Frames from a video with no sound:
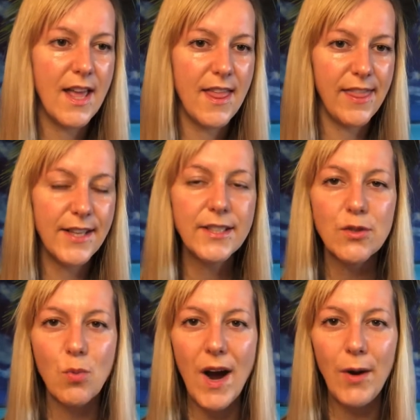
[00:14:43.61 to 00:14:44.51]
This
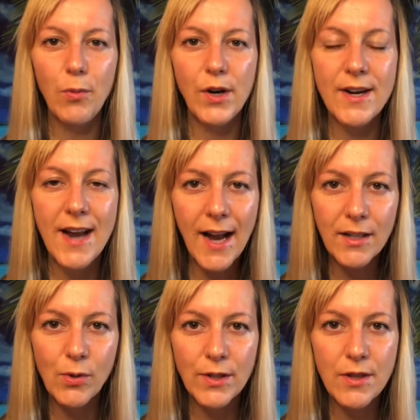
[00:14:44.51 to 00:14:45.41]
is why we're not
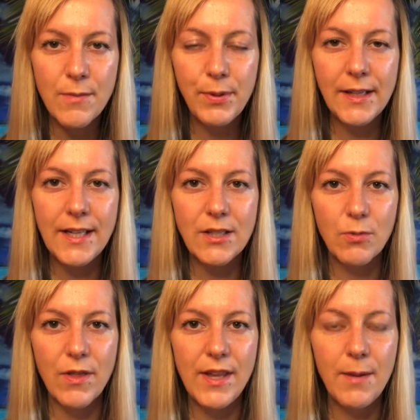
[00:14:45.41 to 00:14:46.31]
going to the police
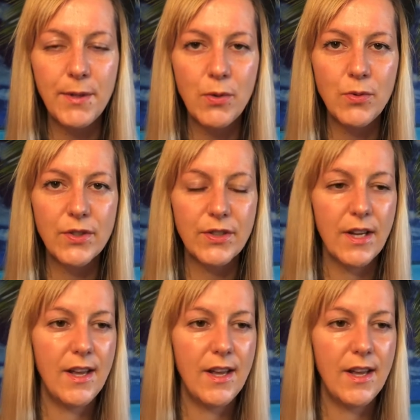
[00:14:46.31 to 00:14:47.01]
with the abuse.